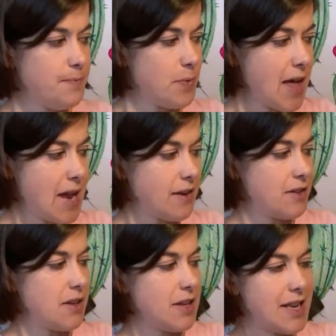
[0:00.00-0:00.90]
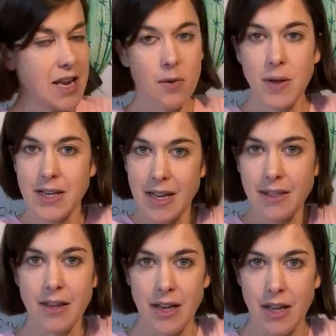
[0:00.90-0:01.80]
then the liquid in
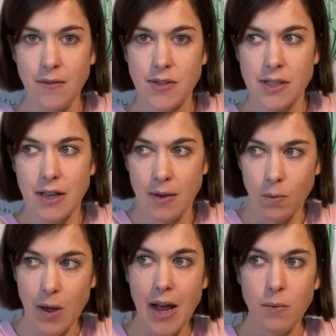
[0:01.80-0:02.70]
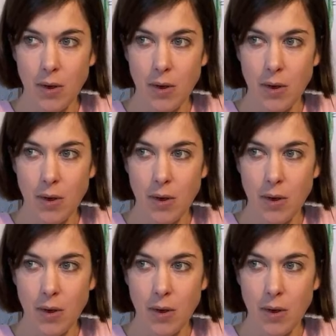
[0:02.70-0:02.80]
the leaves uh,